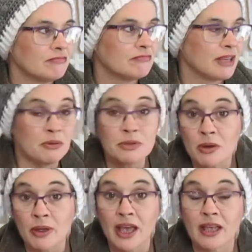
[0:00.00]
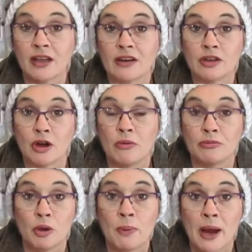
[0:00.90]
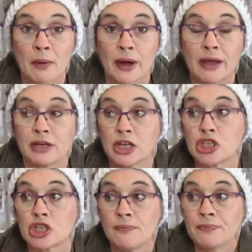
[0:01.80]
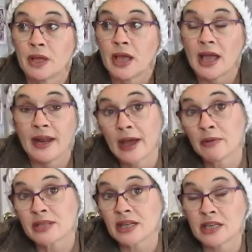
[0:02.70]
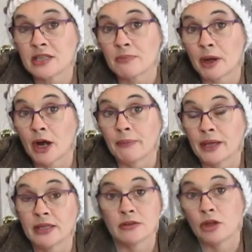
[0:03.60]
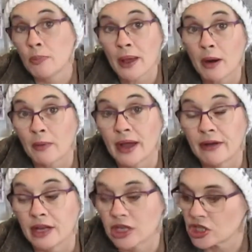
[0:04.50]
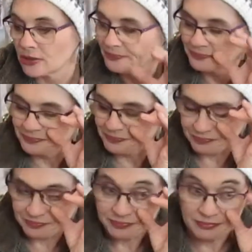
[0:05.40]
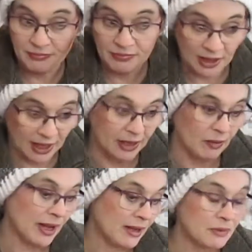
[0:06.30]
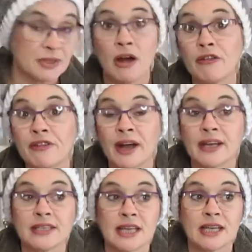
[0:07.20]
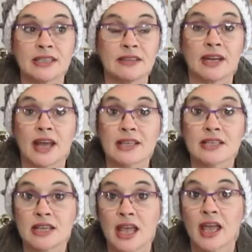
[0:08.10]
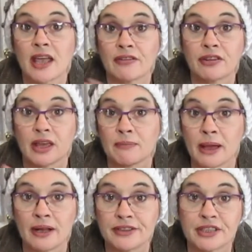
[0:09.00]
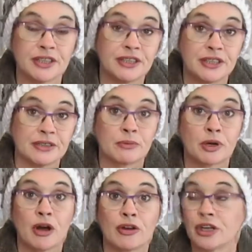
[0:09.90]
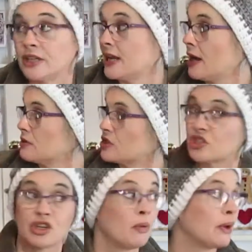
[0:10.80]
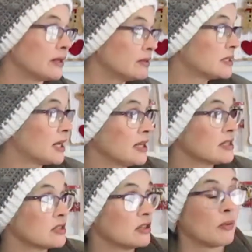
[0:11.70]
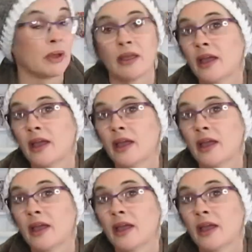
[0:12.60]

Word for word: he was okay here, no, no power outage. And I was at his apartment, no power outage. Anyway, it was all fine and dandy the next day. Everything melted and we're all good. Now it's snowing. Today it's snowing.